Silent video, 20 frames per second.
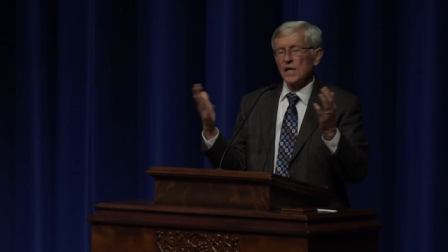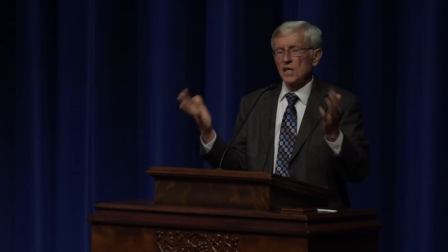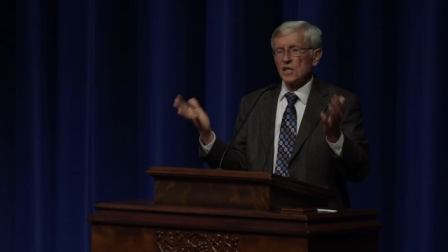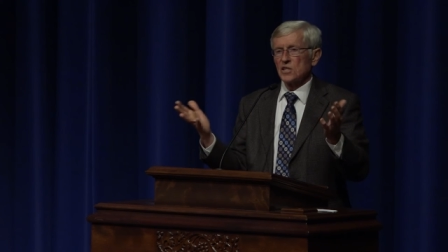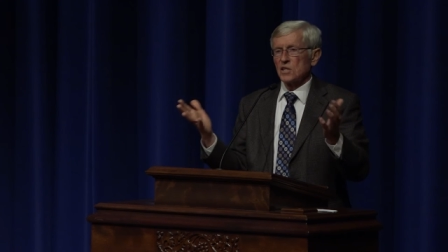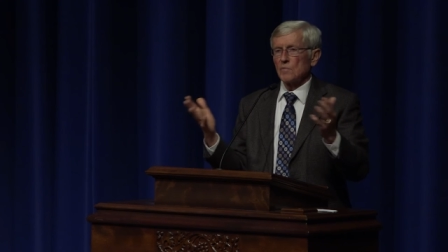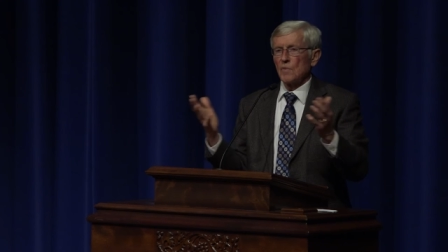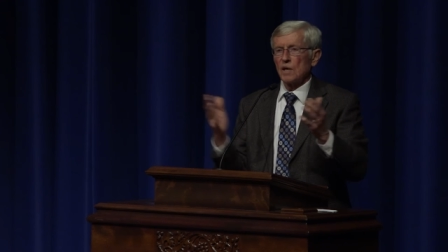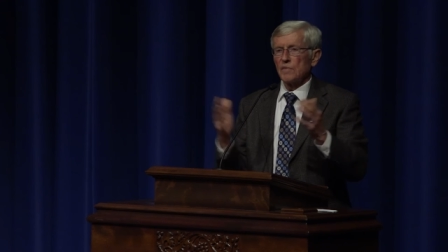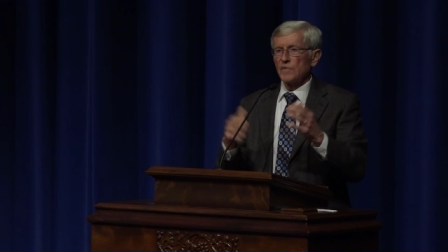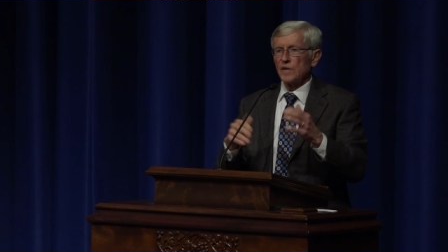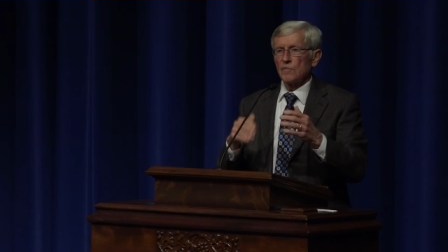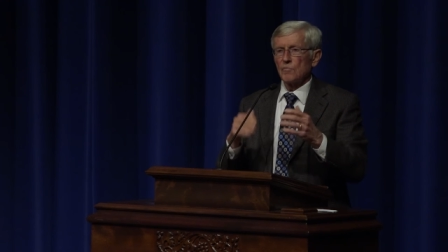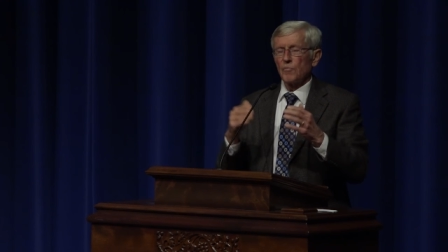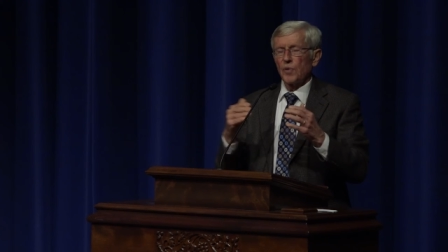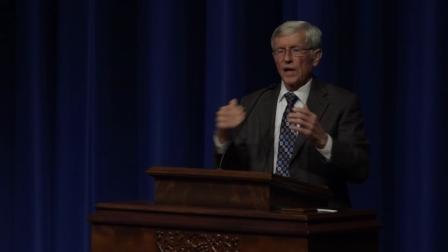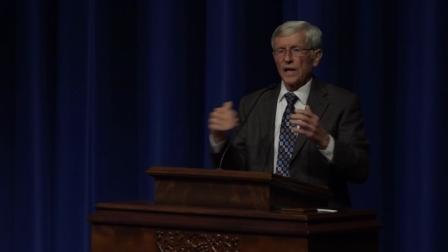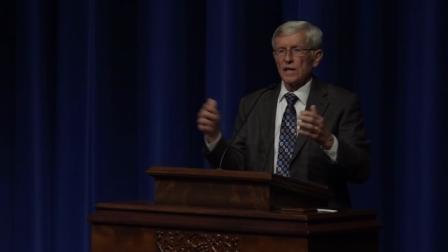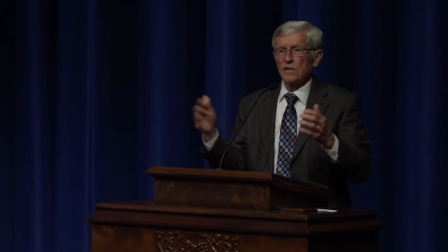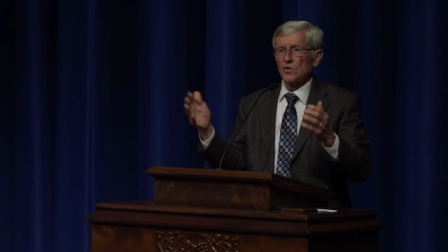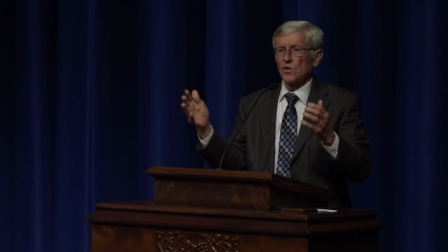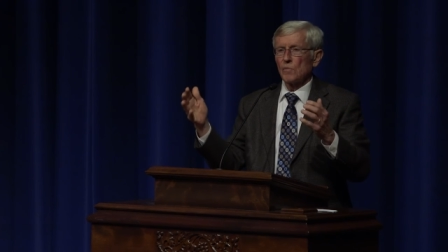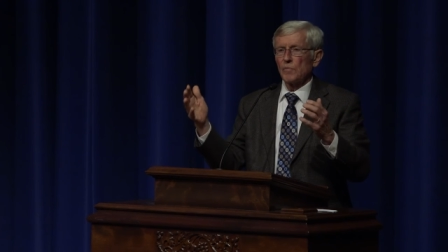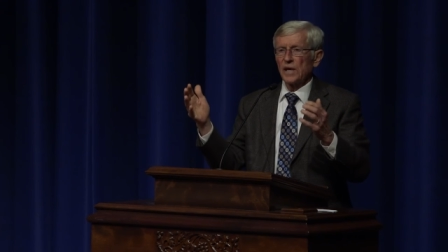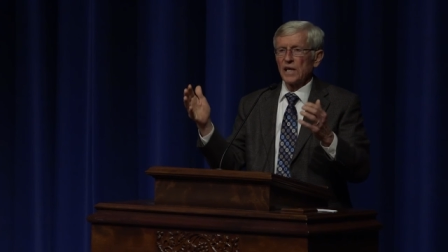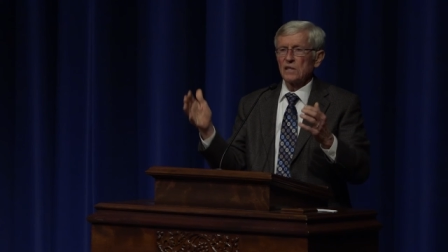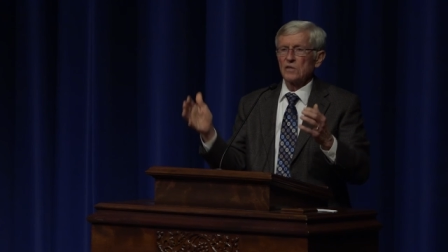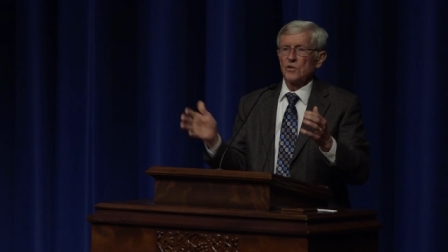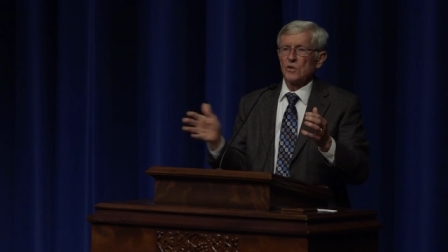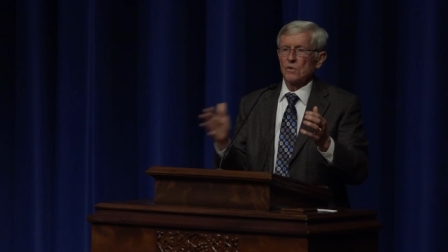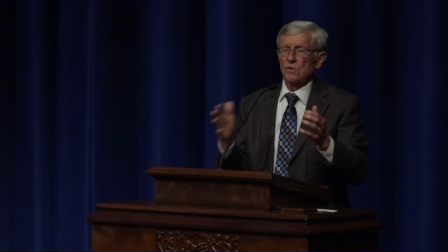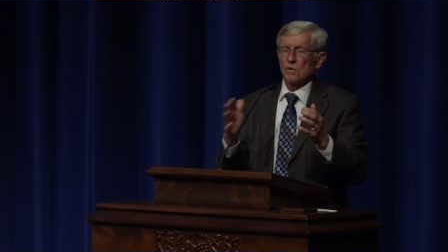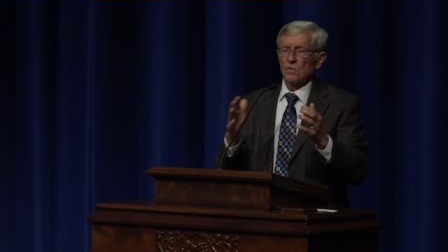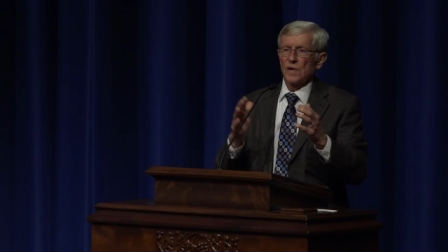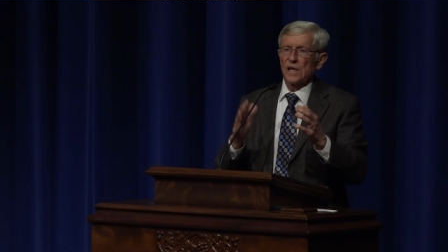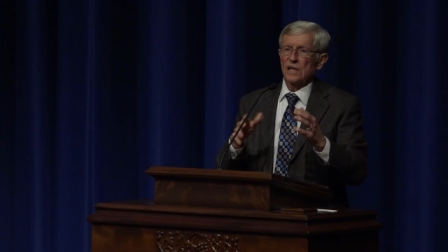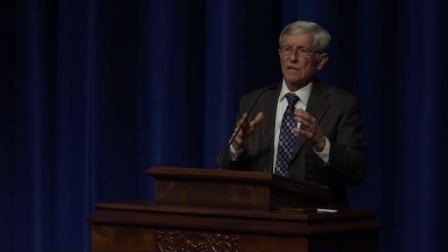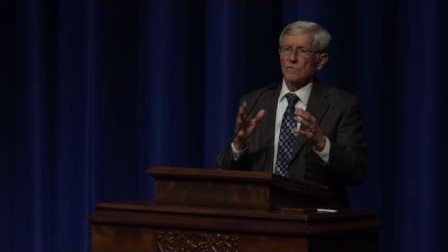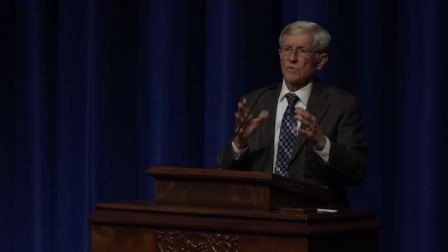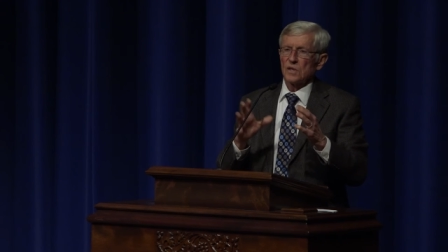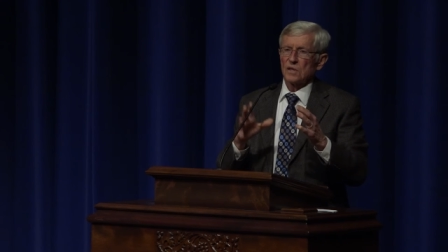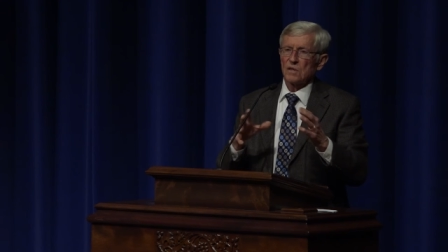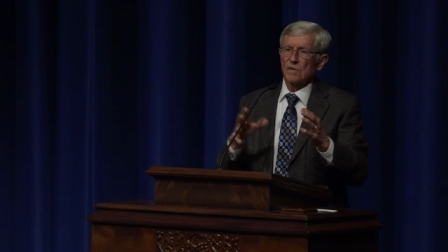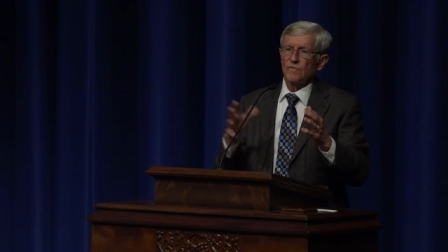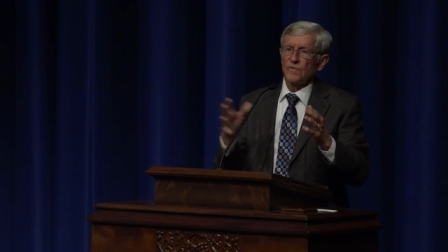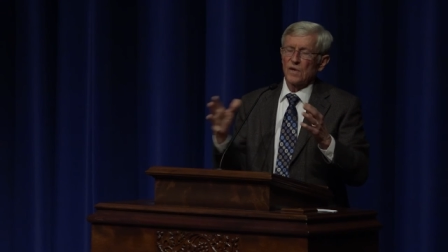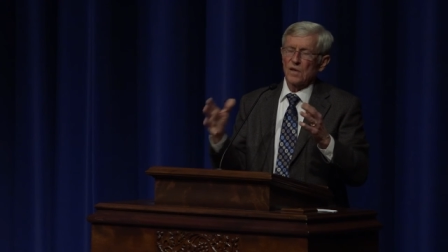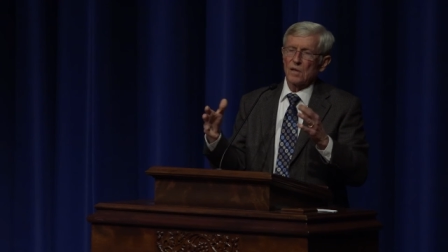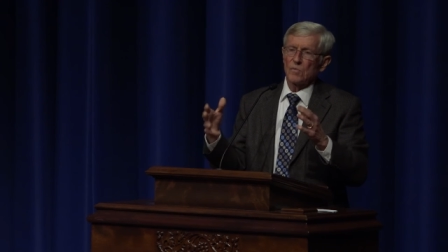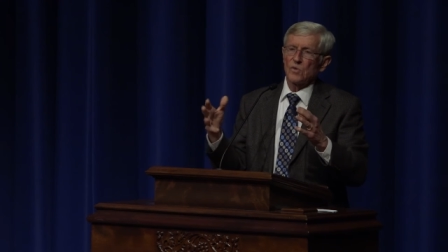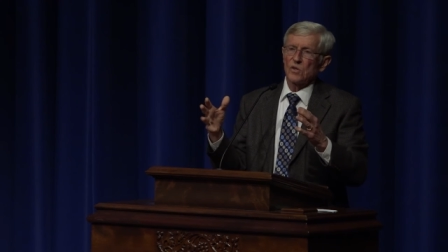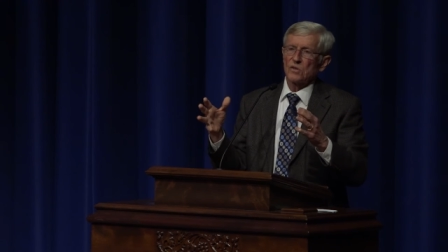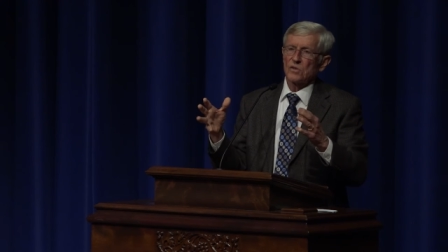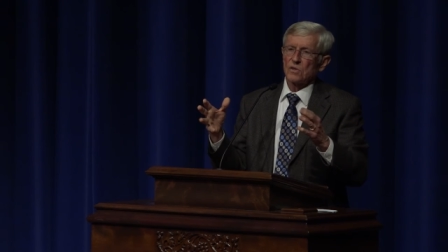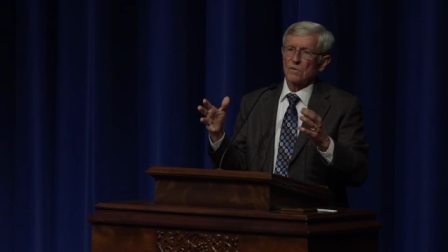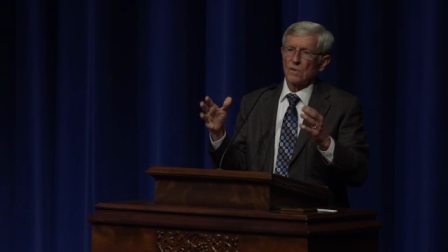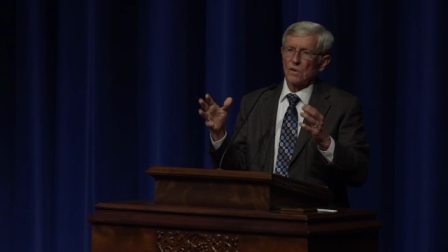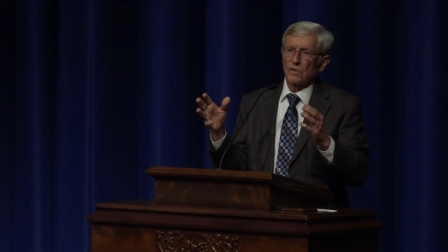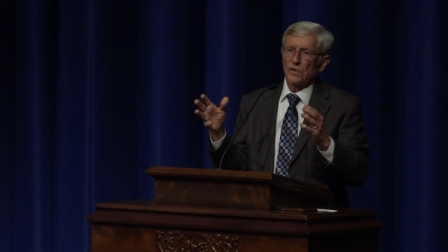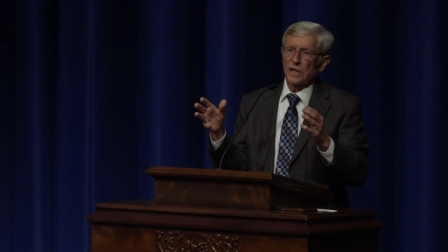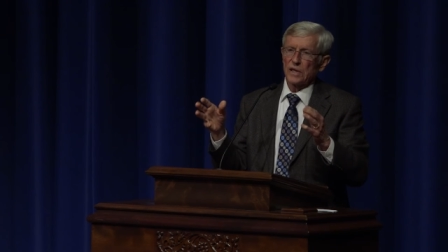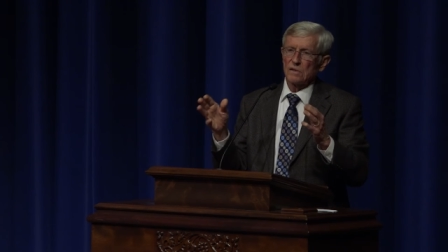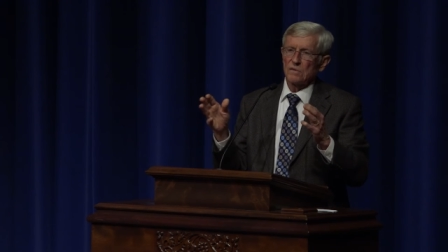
Some of them even plan their menu around what the farmer is growing,